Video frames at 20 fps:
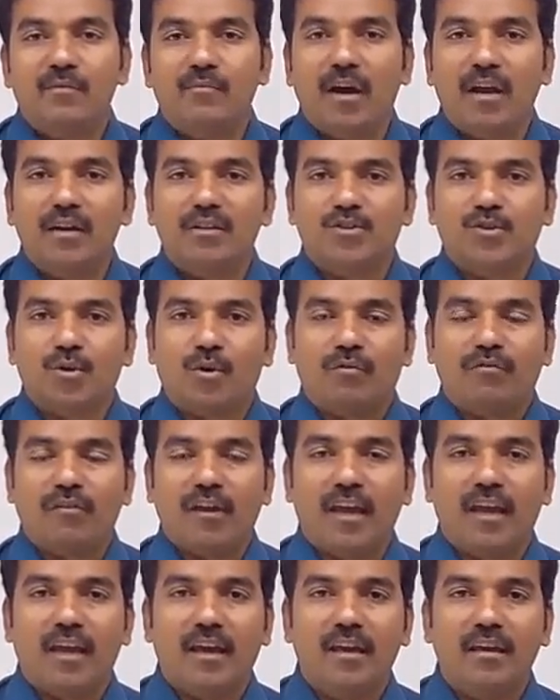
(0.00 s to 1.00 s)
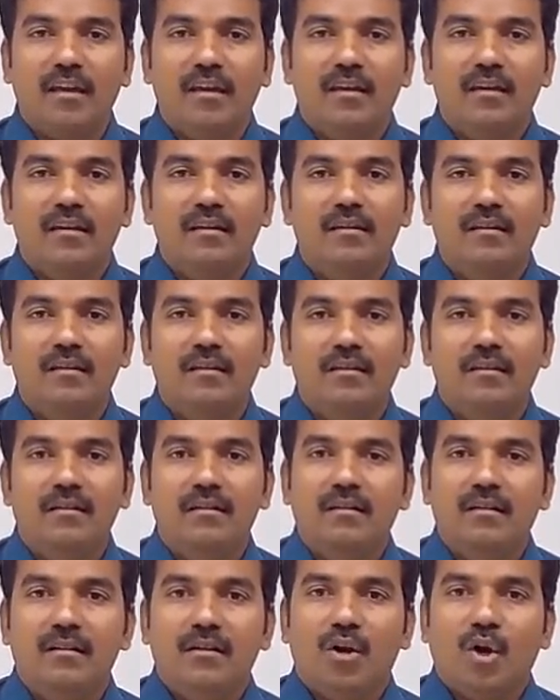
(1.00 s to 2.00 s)
Eigenvalues of A
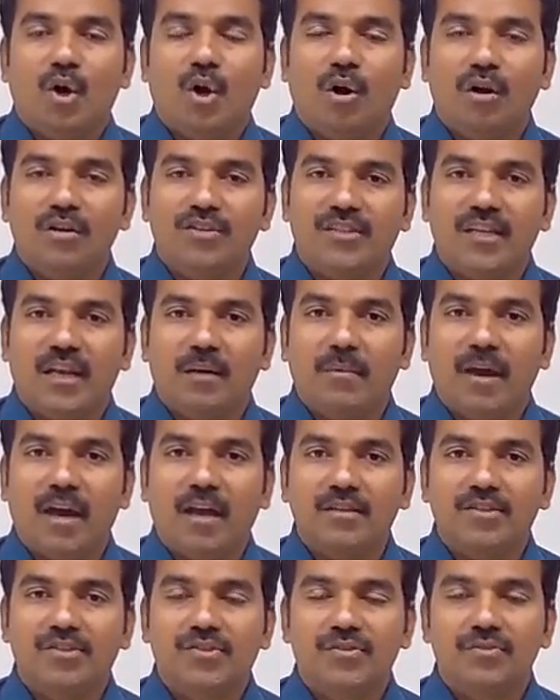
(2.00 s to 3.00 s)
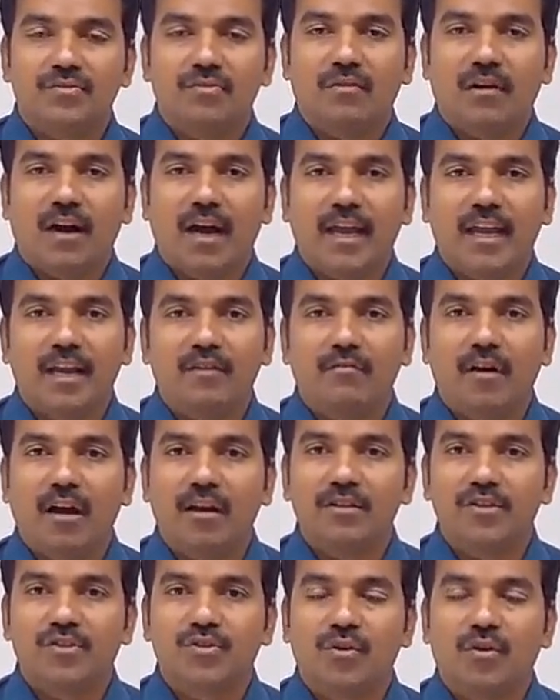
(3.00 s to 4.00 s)
are same as
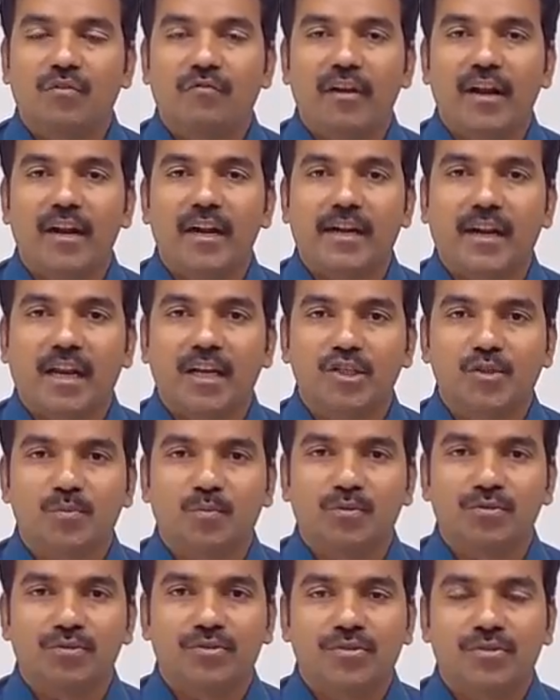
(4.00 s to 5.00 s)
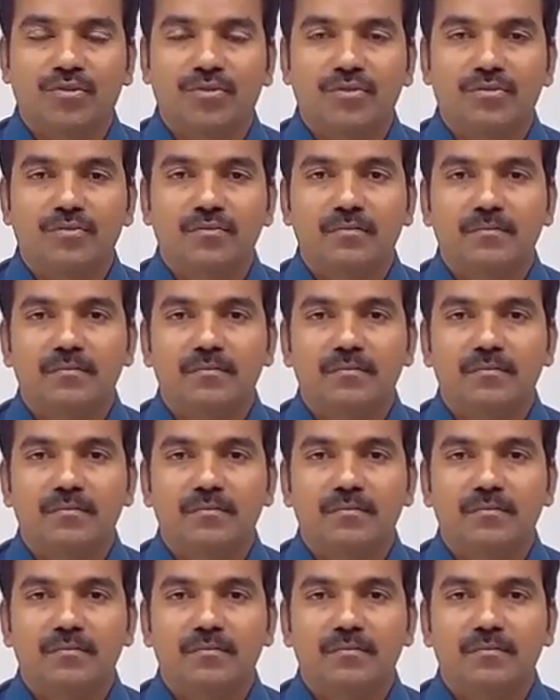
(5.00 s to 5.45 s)
eigenvalues of A transpose.